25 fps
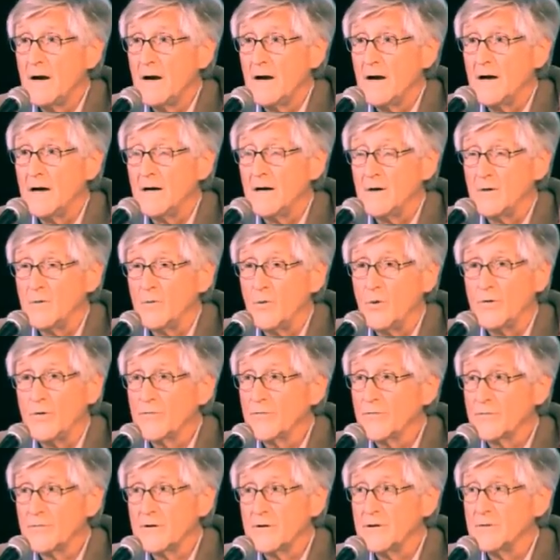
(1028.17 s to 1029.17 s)
Uh, all
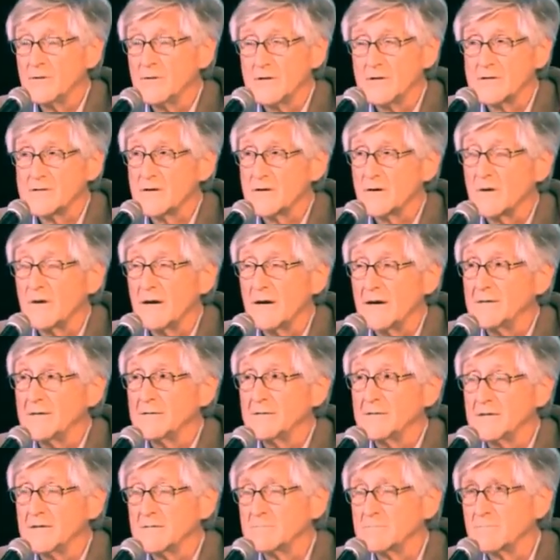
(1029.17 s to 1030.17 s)
three units are, uh,
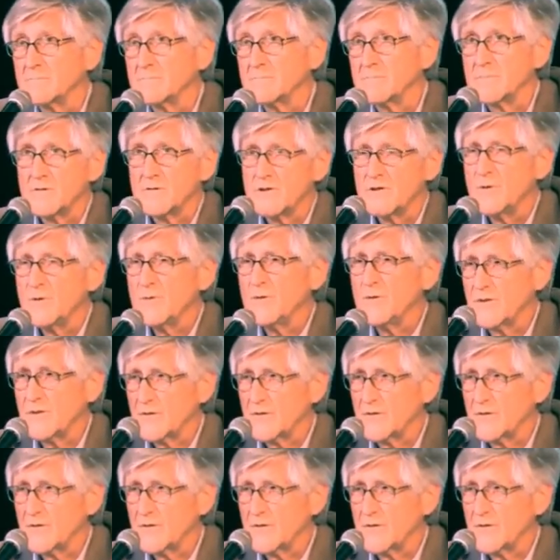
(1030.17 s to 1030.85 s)
two of the